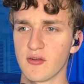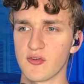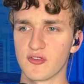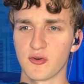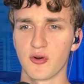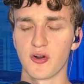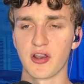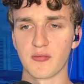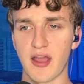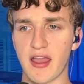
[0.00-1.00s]
resort
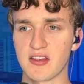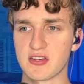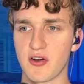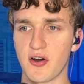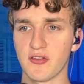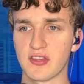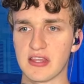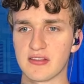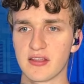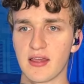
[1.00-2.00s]
and ranch and all
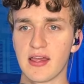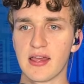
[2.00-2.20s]
these